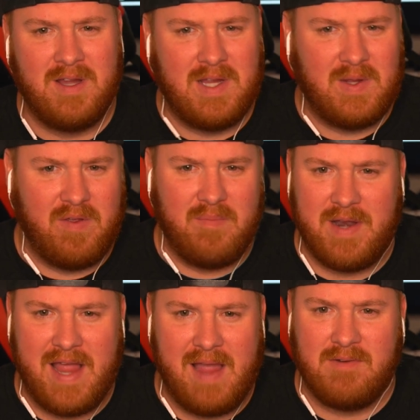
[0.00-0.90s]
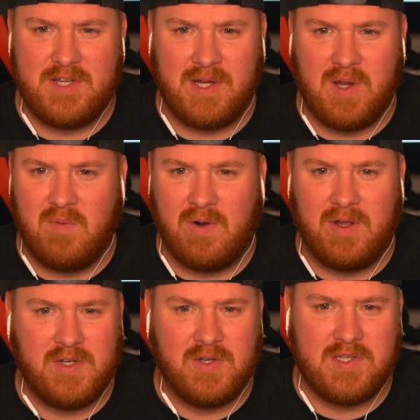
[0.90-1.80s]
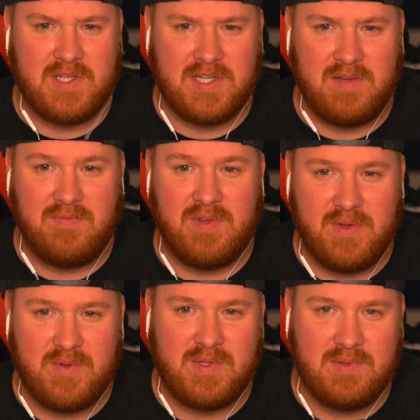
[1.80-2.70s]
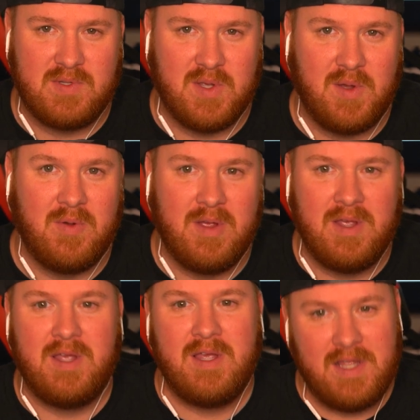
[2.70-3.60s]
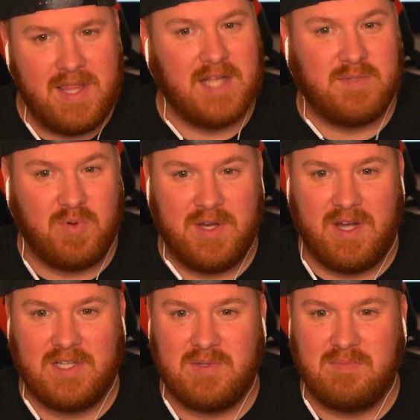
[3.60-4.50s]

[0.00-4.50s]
We've been averaging over 160 views, so that's pretty awesome.